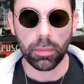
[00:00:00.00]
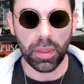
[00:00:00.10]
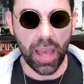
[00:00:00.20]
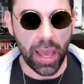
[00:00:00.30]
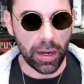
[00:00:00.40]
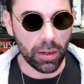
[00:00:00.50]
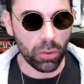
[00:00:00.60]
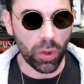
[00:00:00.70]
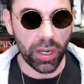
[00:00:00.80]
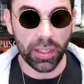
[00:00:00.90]
Then,
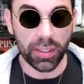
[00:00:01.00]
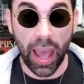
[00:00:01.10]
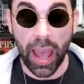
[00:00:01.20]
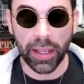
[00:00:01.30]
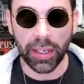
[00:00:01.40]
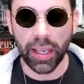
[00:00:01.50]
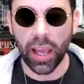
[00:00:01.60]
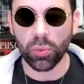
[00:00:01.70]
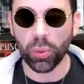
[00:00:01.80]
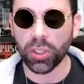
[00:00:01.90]
when his agony
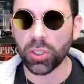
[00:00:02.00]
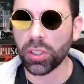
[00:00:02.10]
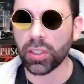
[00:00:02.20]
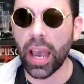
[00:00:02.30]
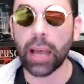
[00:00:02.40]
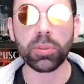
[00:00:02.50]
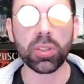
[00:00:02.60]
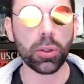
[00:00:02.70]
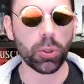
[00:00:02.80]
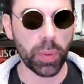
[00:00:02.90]
had reached its absolute